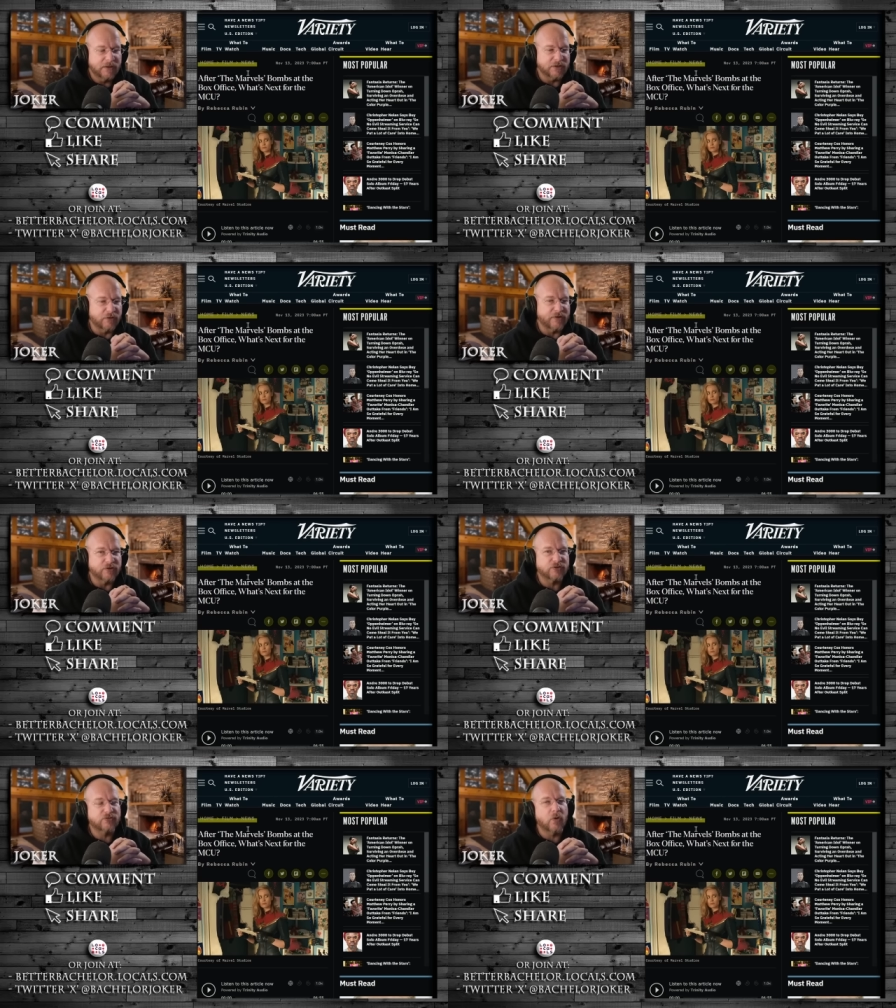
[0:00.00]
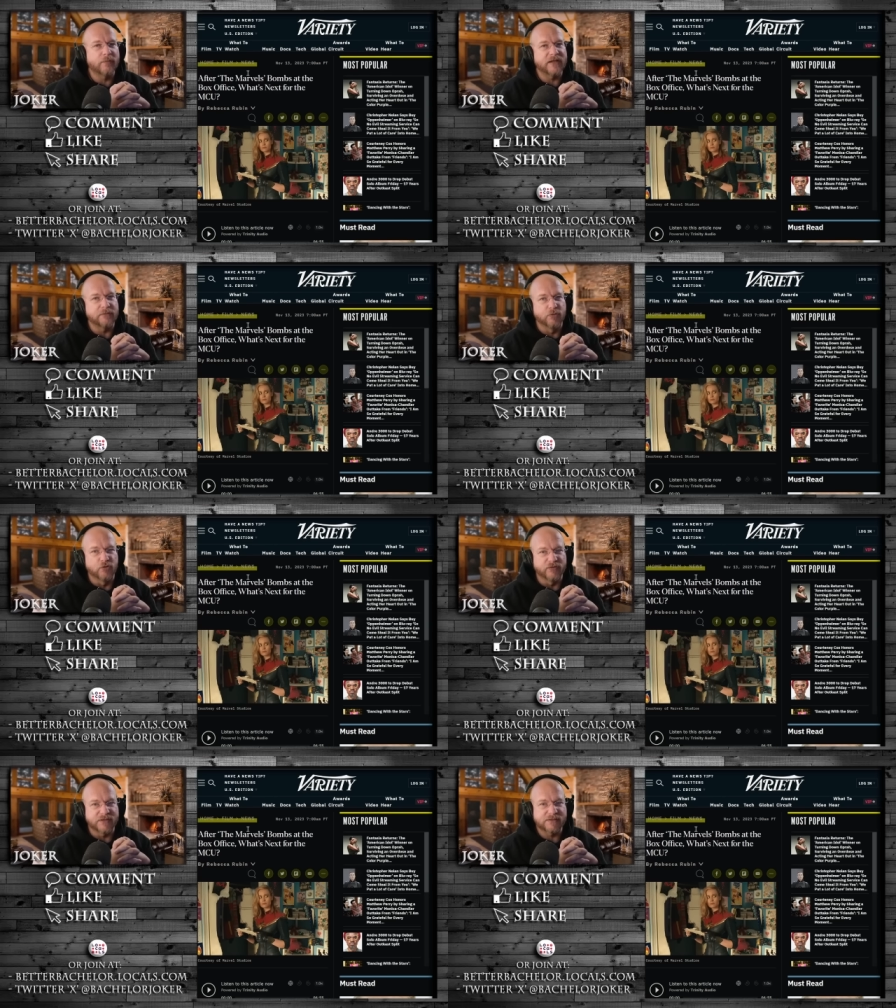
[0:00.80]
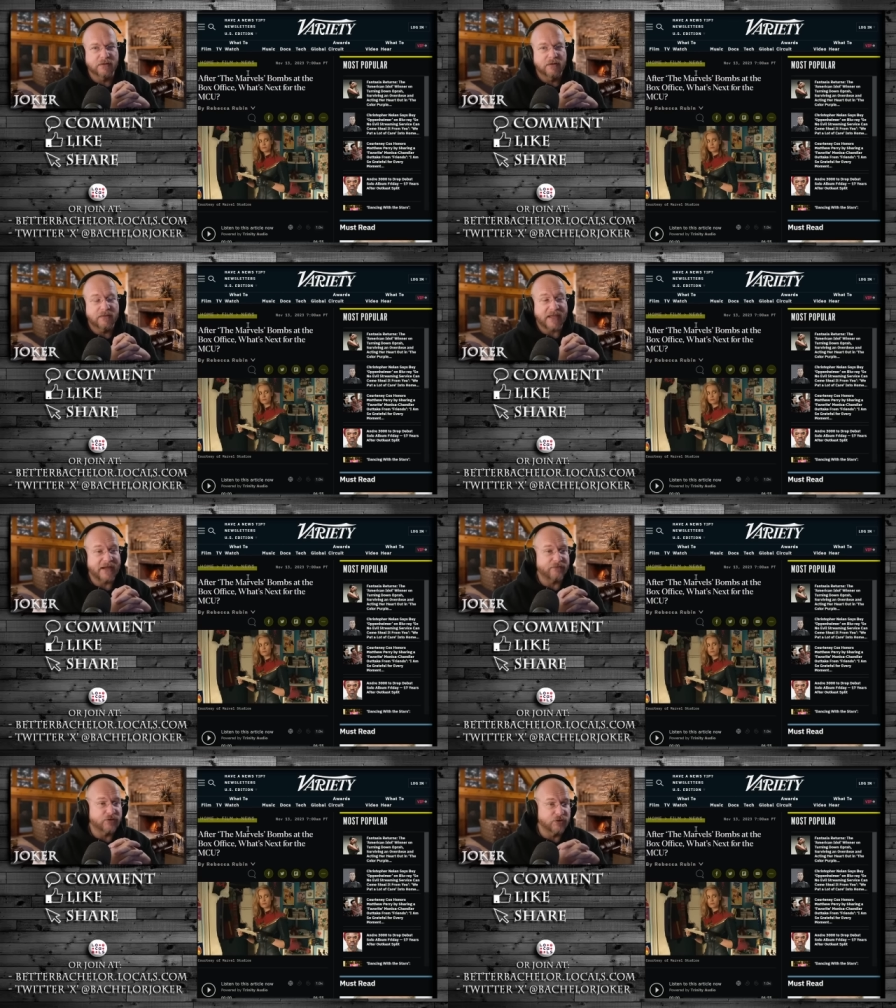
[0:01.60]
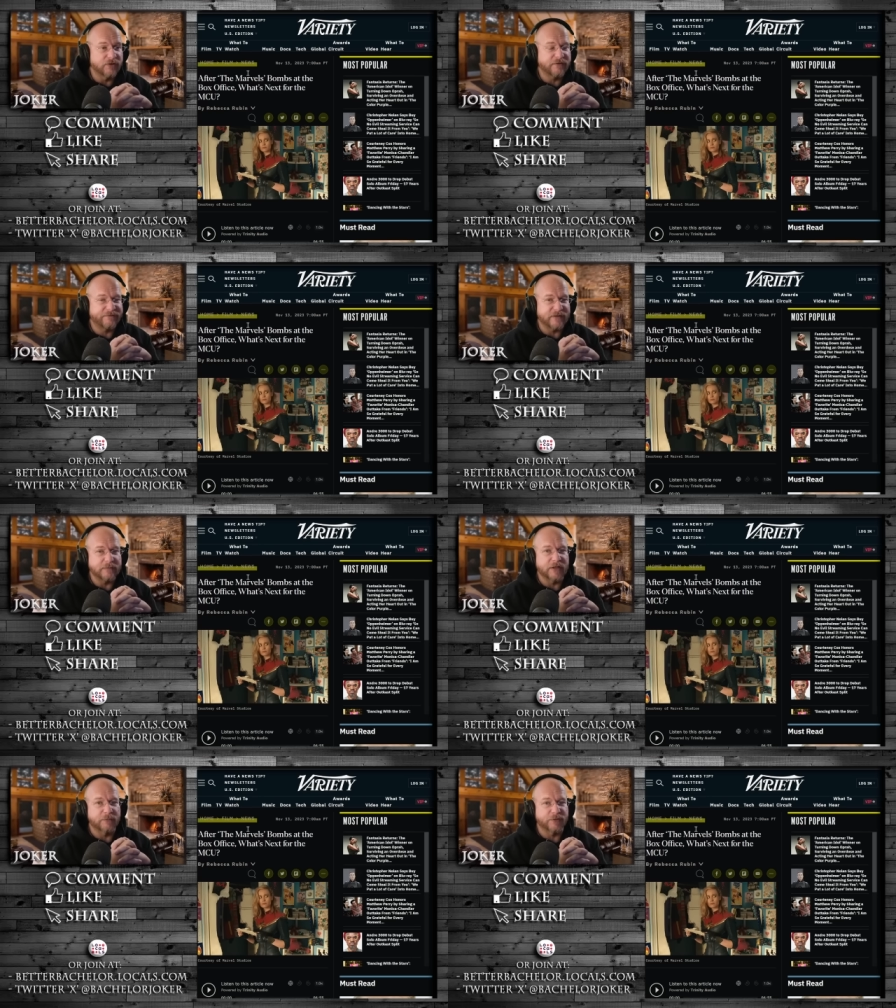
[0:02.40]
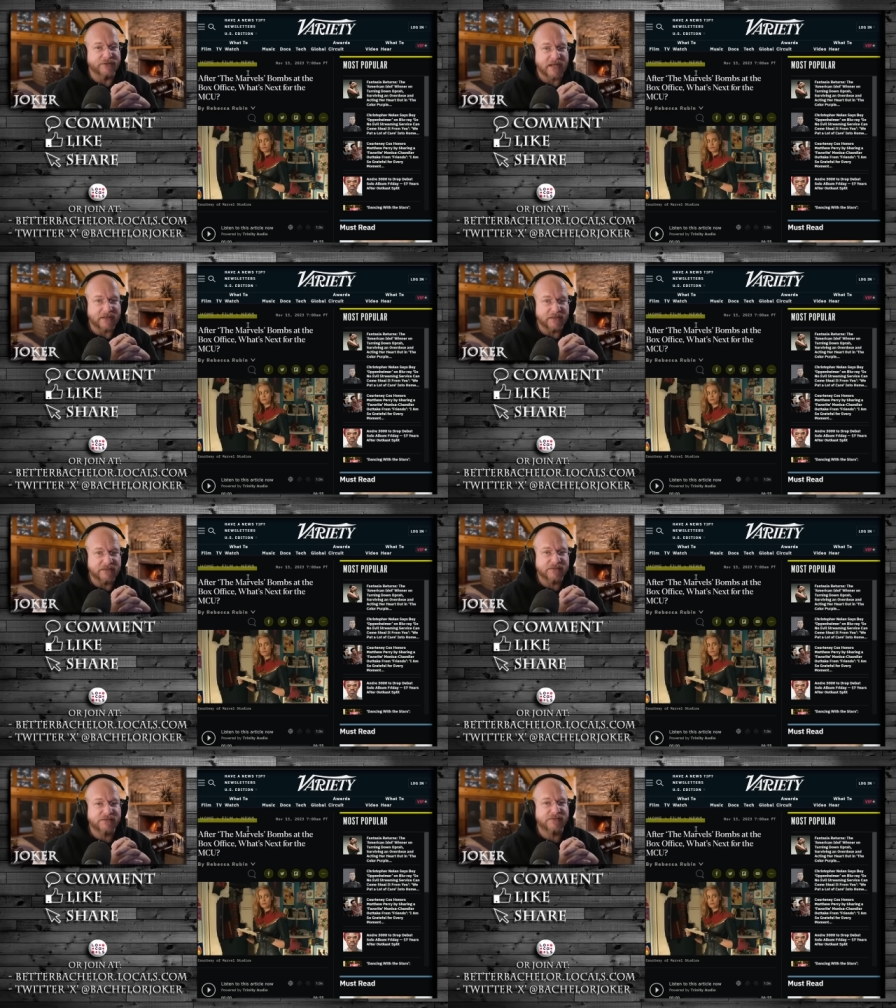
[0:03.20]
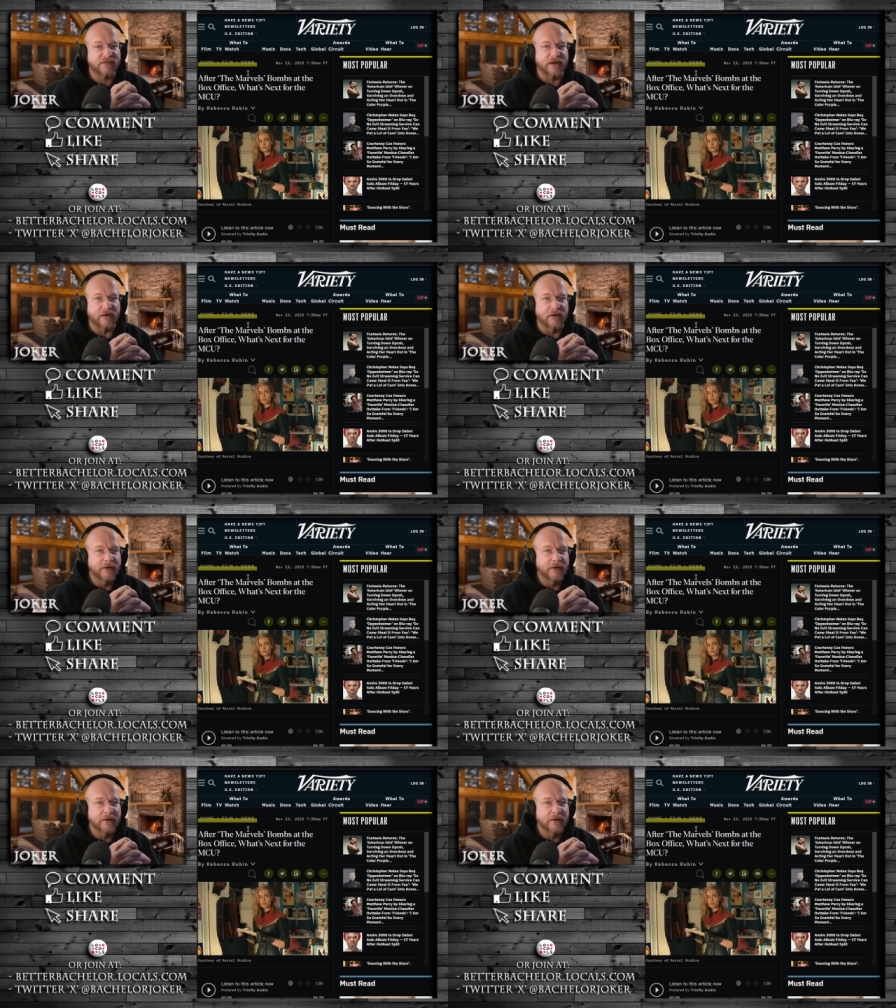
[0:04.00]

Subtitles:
You know, there are so many movies that have good female protagonists that are